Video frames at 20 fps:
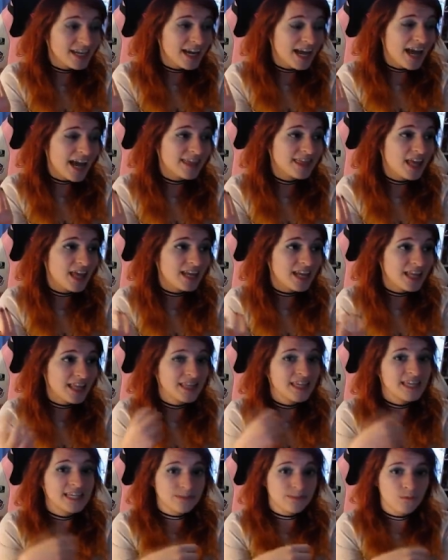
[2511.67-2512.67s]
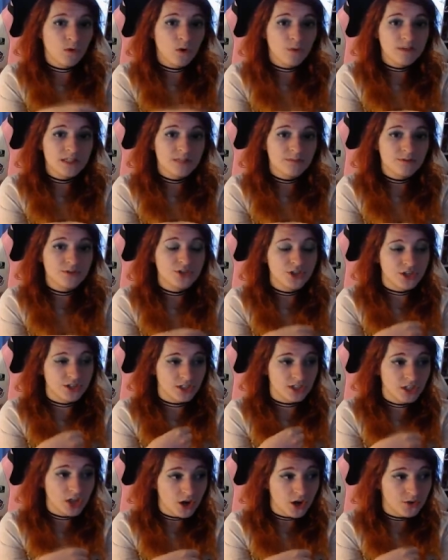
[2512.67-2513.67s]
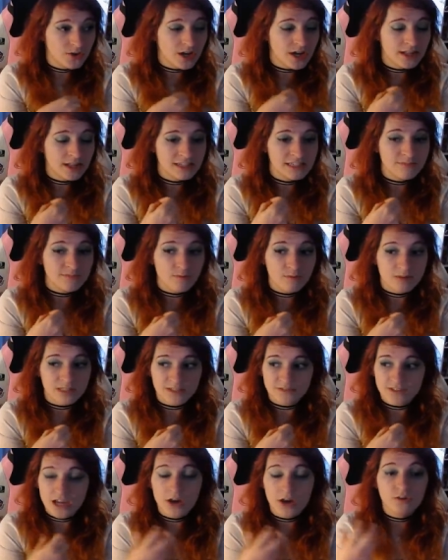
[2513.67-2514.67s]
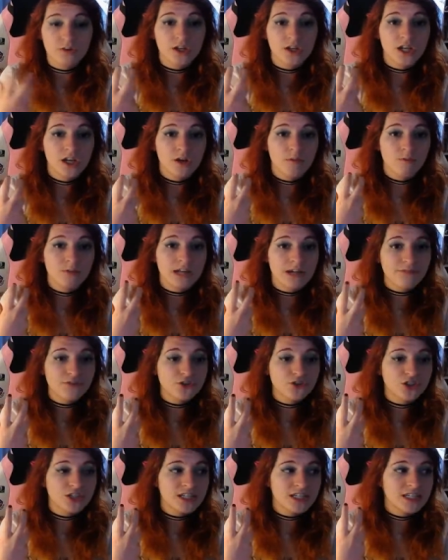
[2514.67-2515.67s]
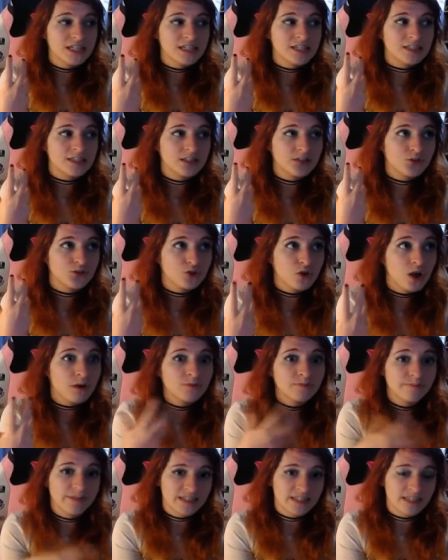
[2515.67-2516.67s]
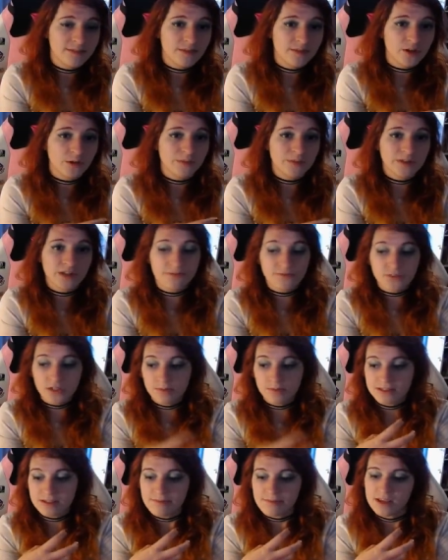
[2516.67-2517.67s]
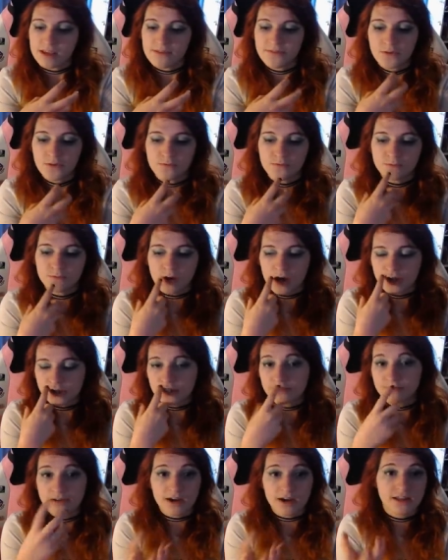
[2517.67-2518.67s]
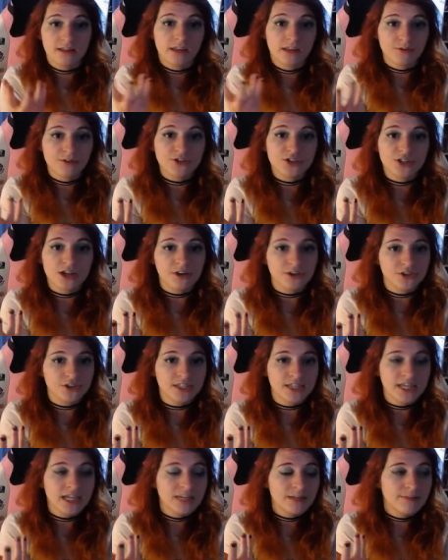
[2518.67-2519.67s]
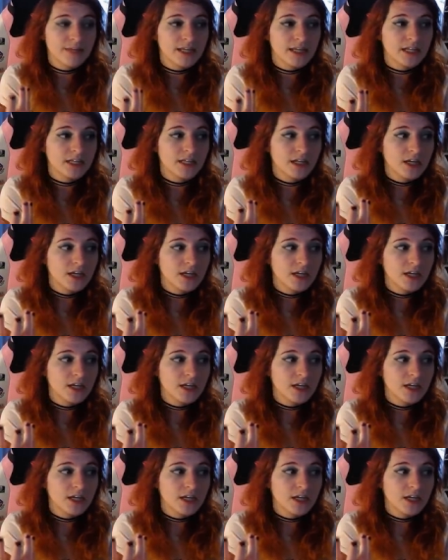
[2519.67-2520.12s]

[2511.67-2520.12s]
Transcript: And then in these moments when she's alone and in these moments of doubt, whenever she is troubled by something or confronted with something, if you watch her body language and how she's animated,